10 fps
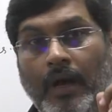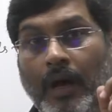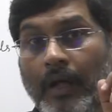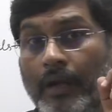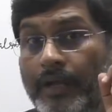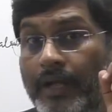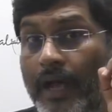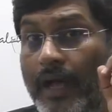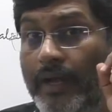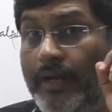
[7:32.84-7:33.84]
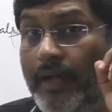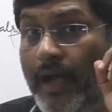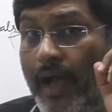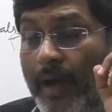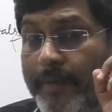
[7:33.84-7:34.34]
Only
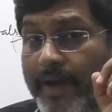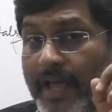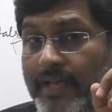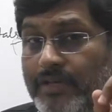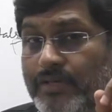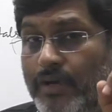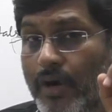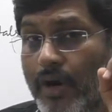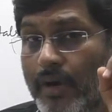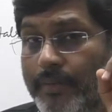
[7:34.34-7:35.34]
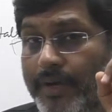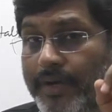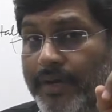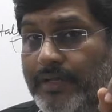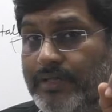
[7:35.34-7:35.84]
unhybridized
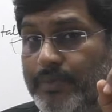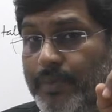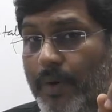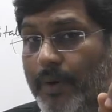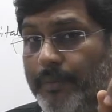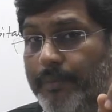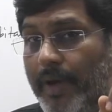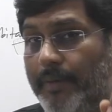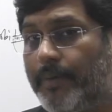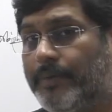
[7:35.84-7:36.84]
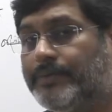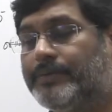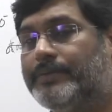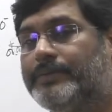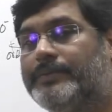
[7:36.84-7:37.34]
orbitals form pi bonds.